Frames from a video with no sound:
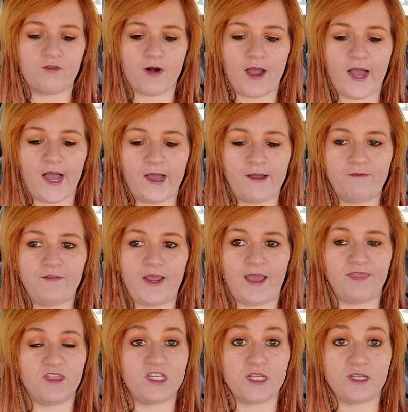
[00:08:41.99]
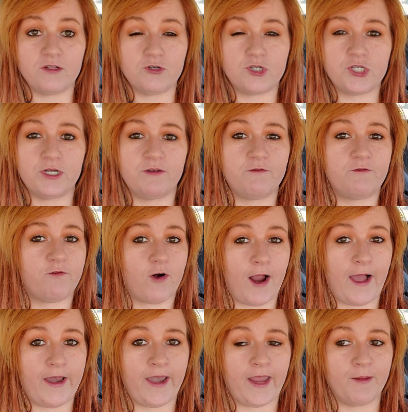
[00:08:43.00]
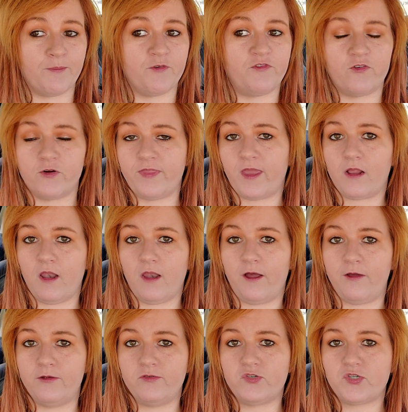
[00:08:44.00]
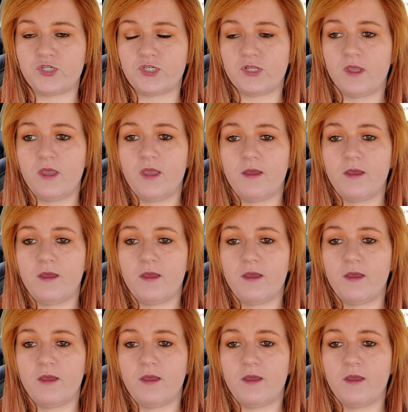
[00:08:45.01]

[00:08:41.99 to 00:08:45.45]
arrived at the dealership Friday before they closed